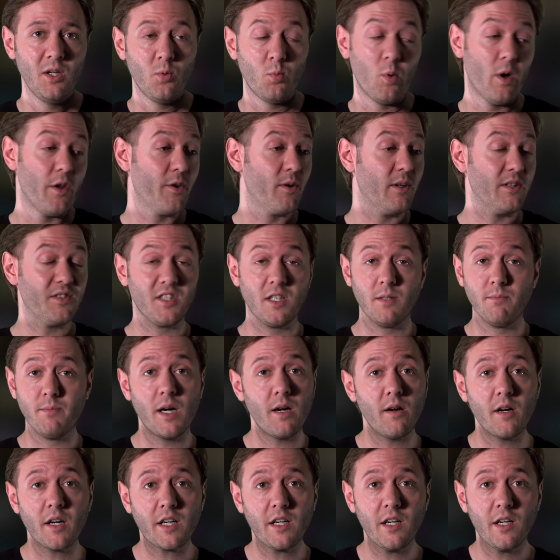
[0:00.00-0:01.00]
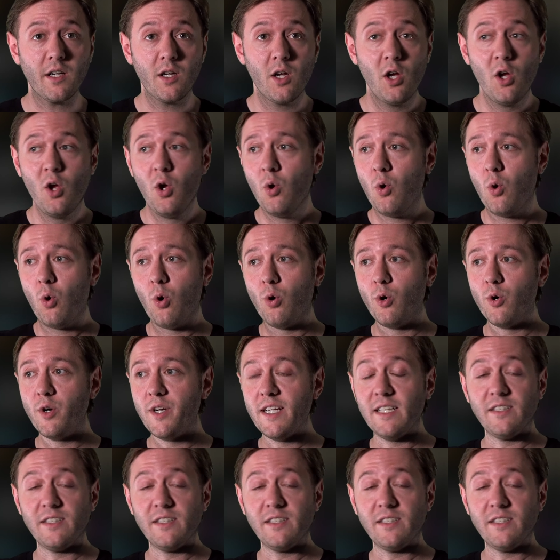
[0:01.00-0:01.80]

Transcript: whether it's in America or